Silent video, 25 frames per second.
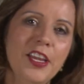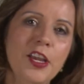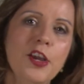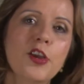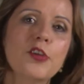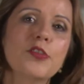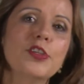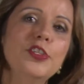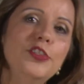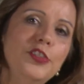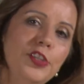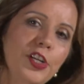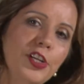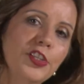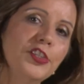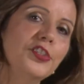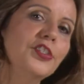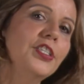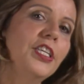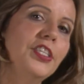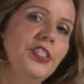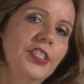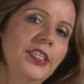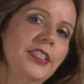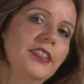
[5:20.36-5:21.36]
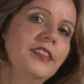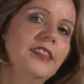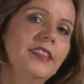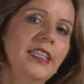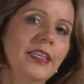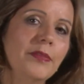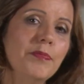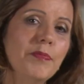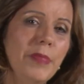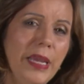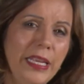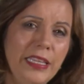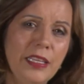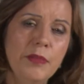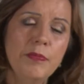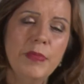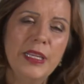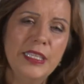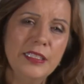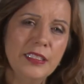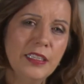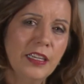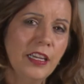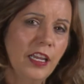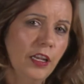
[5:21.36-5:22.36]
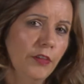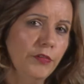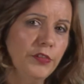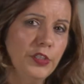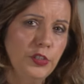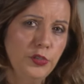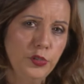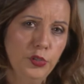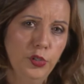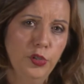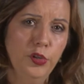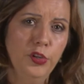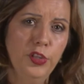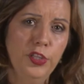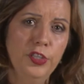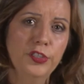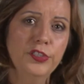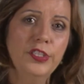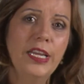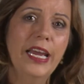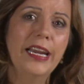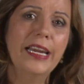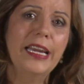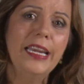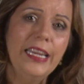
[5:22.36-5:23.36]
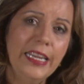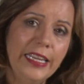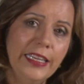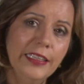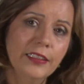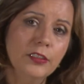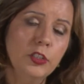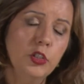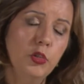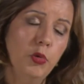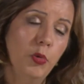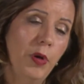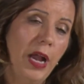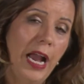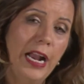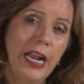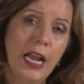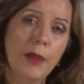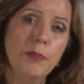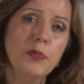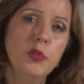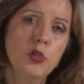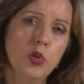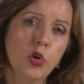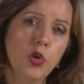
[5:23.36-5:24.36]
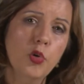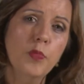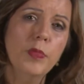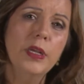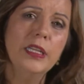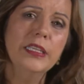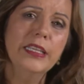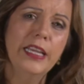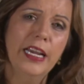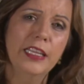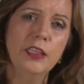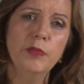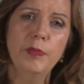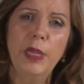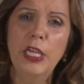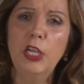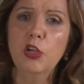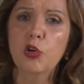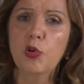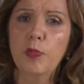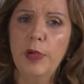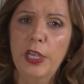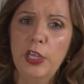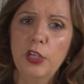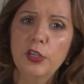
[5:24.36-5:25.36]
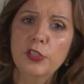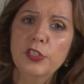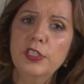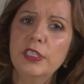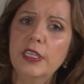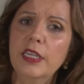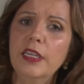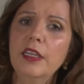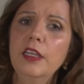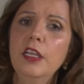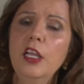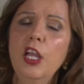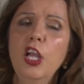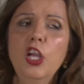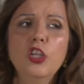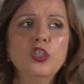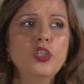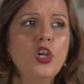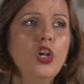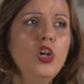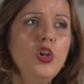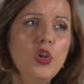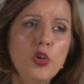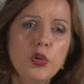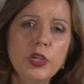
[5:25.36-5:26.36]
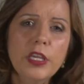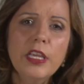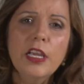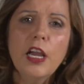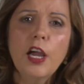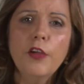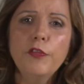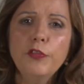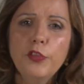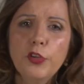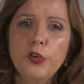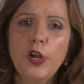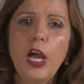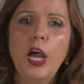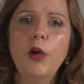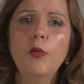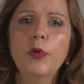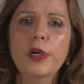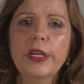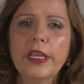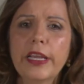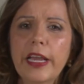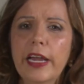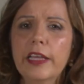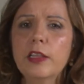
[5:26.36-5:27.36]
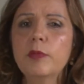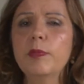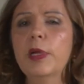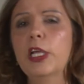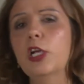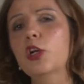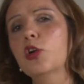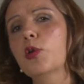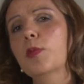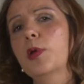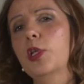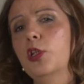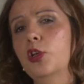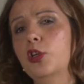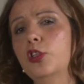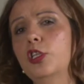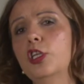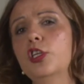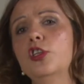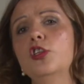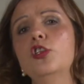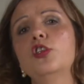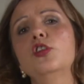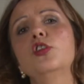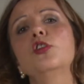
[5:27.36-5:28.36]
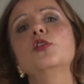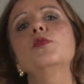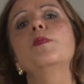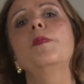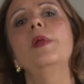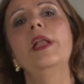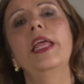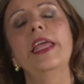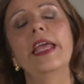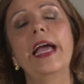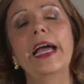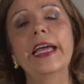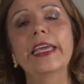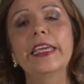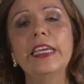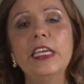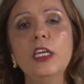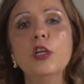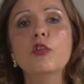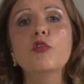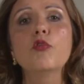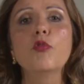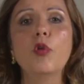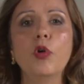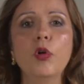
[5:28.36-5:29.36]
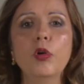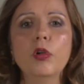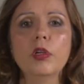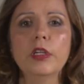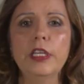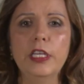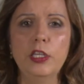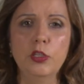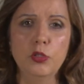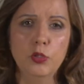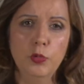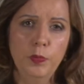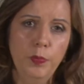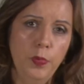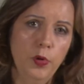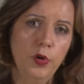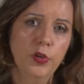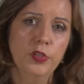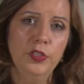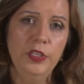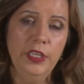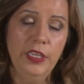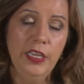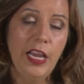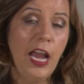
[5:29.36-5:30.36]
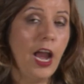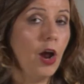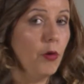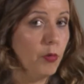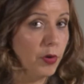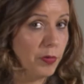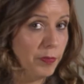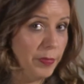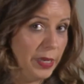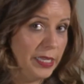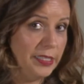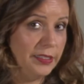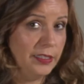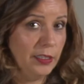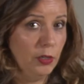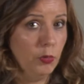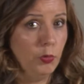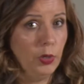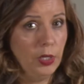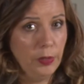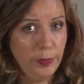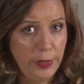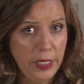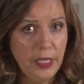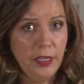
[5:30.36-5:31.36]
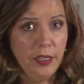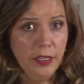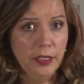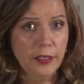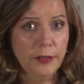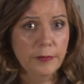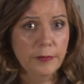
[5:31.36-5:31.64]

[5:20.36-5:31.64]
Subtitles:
Research suggests that many mental health disorders are linked to an abnormal gut microbiota, so looking after our gut microbiota should play a key role in supporting our mental well-being.